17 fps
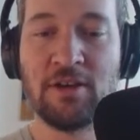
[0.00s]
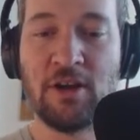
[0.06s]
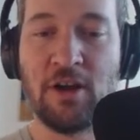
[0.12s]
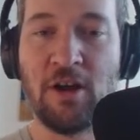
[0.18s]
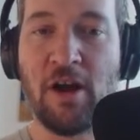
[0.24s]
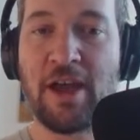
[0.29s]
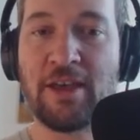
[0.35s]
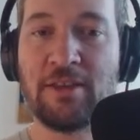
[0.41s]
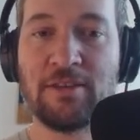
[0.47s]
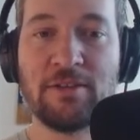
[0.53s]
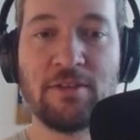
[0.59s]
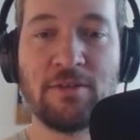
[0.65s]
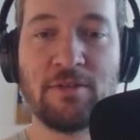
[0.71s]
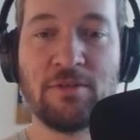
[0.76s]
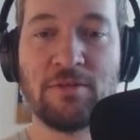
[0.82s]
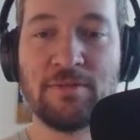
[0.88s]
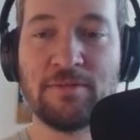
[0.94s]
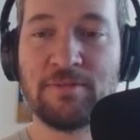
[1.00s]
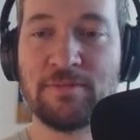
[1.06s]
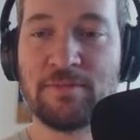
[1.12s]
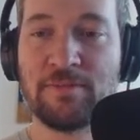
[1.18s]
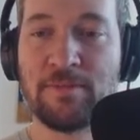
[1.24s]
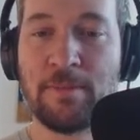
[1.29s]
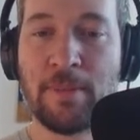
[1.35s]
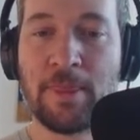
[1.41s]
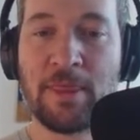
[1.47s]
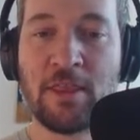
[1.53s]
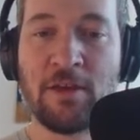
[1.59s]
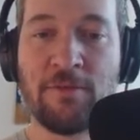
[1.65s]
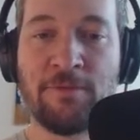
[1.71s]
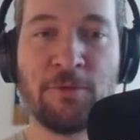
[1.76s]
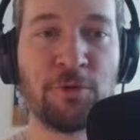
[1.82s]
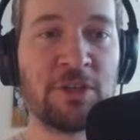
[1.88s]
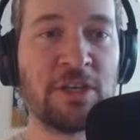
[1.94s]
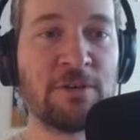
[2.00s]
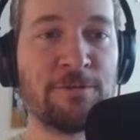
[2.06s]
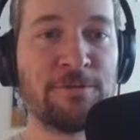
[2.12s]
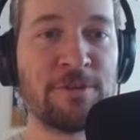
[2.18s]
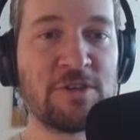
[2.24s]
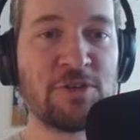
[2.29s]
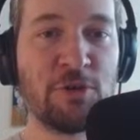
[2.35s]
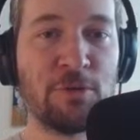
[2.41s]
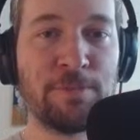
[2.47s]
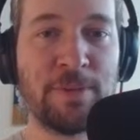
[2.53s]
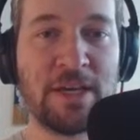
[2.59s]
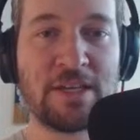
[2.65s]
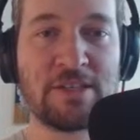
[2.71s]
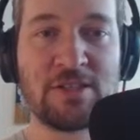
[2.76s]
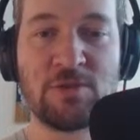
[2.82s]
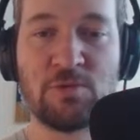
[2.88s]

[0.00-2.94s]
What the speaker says: Alright. For the official picks,